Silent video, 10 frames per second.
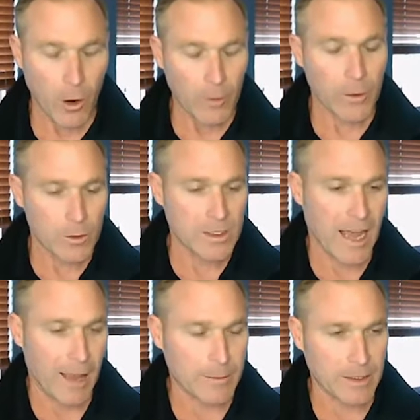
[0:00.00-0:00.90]
on those
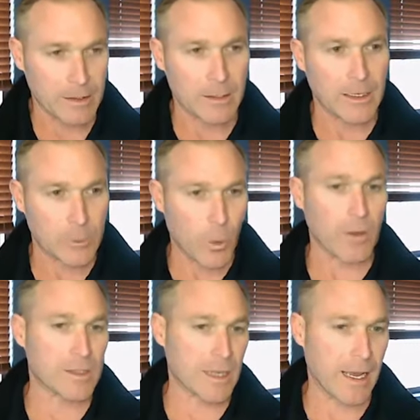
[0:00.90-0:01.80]
tactics as
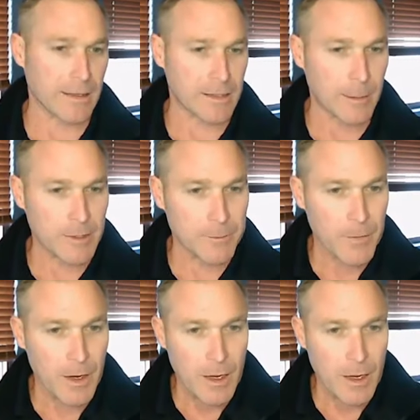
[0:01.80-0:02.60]
well as the concepts.